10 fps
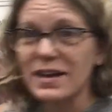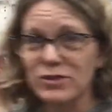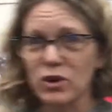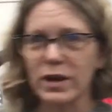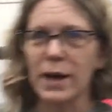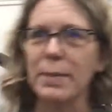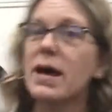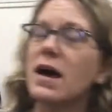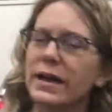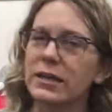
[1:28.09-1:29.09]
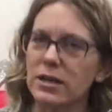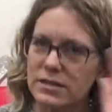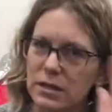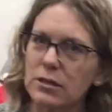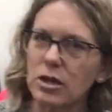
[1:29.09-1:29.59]
I have to hurry up. I cannot
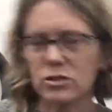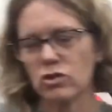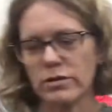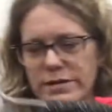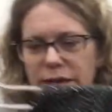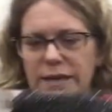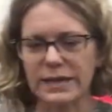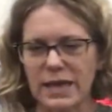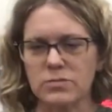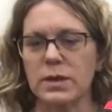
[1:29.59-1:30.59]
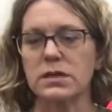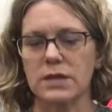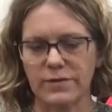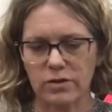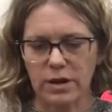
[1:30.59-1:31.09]
tell long stories like I did last week because I
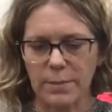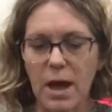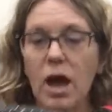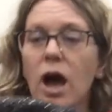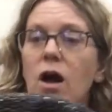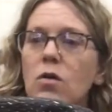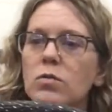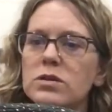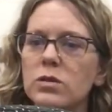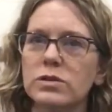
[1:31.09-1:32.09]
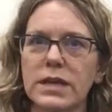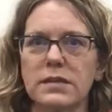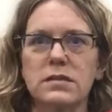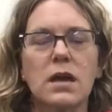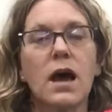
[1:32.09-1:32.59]
have to hurry up. Oh,
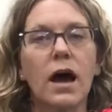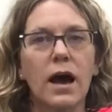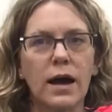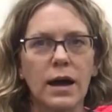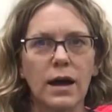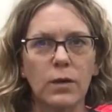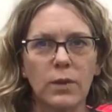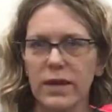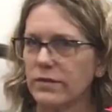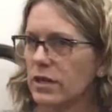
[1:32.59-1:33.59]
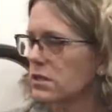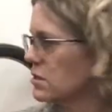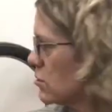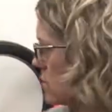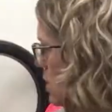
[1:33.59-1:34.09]
skins. Uh, we have lots of
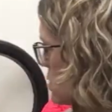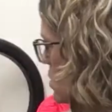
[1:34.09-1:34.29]
snow skins.